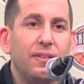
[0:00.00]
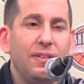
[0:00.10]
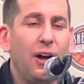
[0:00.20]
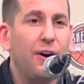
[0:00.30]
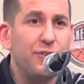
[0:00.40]

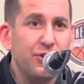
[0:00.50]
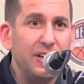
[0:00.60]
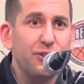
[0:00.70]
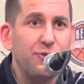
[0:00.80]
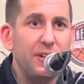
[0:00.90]
No, have you
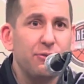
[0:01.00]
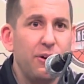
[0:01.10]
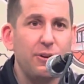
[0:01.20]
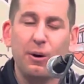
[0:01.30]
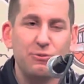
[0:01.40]
seen his free
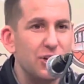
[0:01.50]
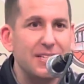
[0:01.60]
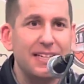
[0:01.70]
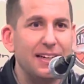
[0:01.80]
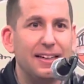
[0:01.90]
throw? No, I'm
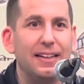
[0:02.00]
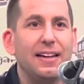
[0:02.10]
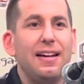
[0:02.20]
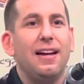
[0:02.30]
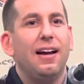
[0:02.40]
just kidding.
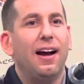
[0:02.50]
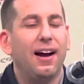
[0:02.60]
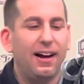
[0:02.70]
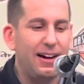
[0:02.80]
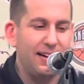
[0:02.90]

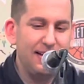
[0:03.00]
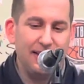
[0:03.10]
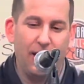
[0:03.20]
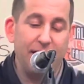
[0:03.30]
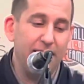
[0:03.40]

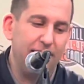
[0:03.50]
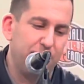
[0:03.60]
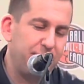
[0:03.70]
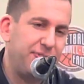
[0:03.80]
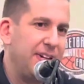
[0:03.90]
No,
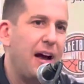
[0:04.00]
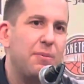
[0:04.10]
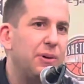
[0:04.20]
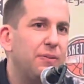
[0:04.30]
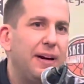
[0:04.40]
he's
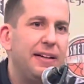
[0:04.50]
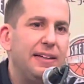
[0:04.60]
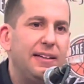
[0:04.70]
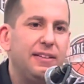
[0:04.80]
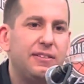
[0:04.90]
phenomenal, right?
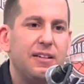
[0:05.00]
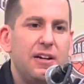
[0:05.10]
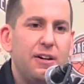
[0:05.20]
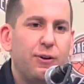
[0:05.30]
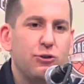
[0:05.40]
He's,
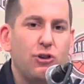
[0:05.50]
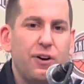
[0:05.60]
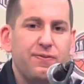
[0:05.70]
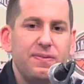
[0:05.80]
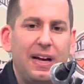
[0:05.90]
first
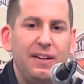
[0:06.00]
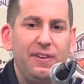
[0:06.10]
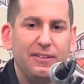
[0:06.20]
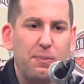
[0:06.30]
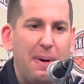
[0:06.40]
off, not
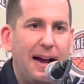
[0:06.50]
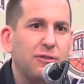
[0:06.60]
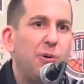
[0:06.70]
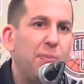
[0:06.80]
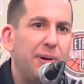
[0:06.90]
even as a
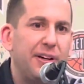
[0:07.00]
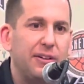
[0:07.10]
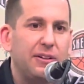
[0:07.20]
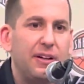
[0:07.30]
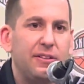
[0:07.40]
basketball
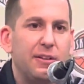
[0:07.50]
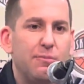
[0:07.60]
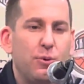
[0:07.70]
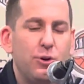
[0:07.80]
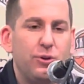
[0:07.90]
player. The
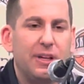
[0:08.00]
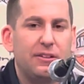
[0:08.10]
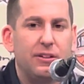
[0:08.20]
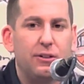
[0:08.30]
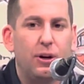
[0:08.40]
more you
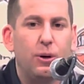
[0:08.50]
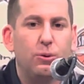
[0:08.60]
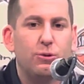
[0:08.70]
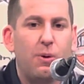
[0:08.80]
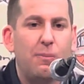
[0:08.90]
get to
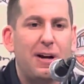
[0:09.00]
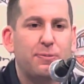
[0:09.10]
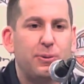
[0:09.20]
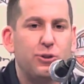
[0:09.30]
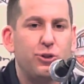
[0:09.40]
know Jamal
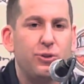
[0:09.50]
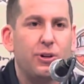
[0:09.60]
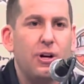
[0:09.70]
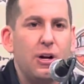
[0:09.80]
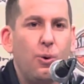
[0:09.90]
Mashburn Jr.,
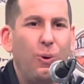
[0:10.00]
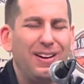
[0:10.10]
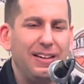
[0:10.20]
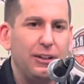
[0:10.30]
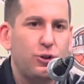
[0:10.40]

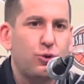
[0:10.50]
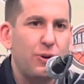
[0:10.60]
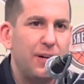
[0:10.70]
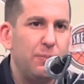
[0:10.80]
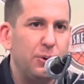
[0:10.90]
what an
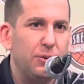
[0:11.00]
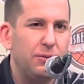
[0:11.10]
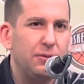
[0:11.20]
incredible,